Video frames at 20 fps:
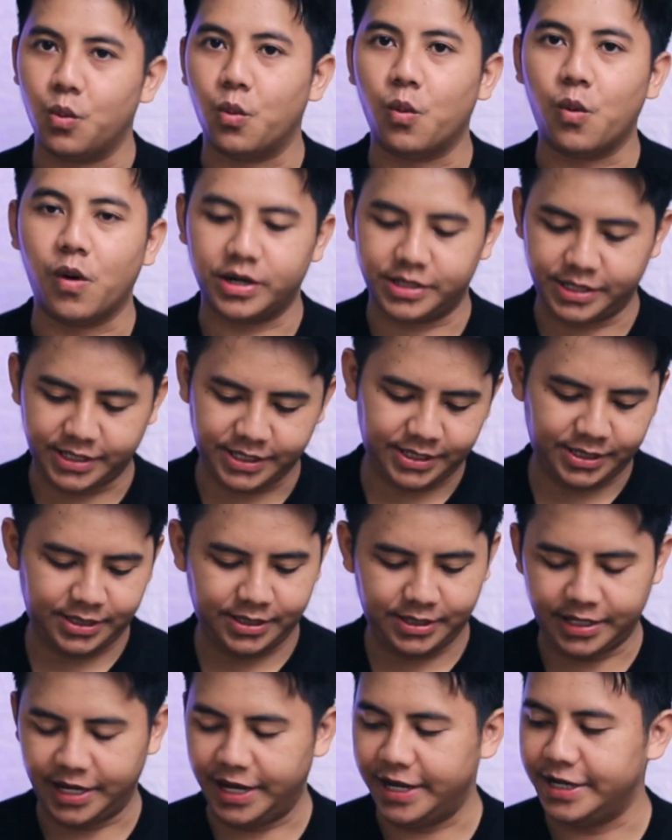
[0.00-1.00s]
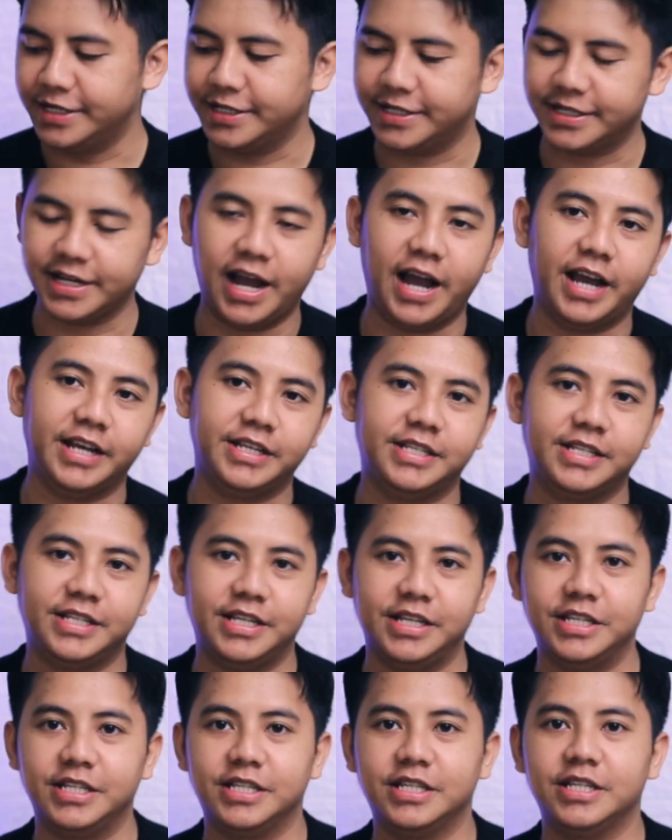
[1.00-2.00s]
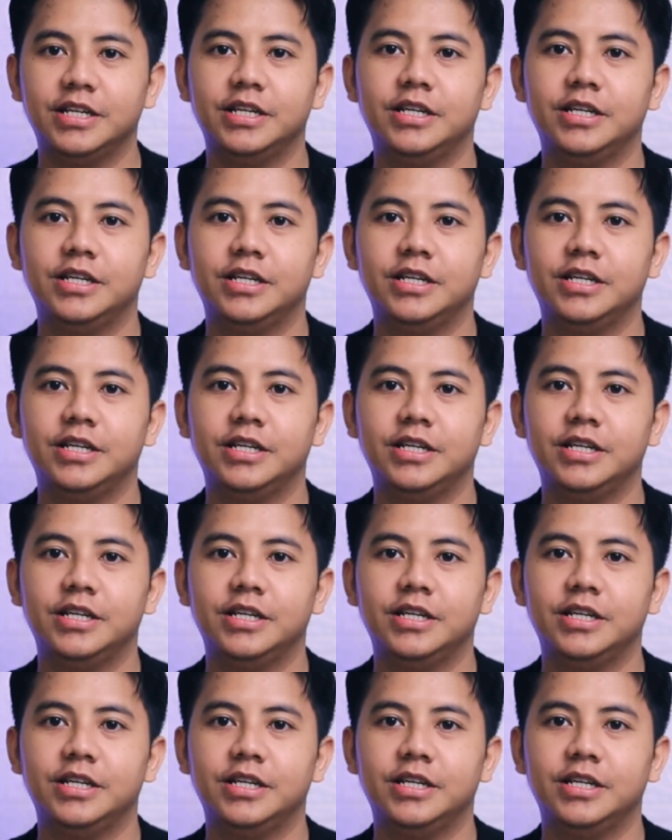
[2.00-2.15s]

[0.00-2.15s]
what's inside this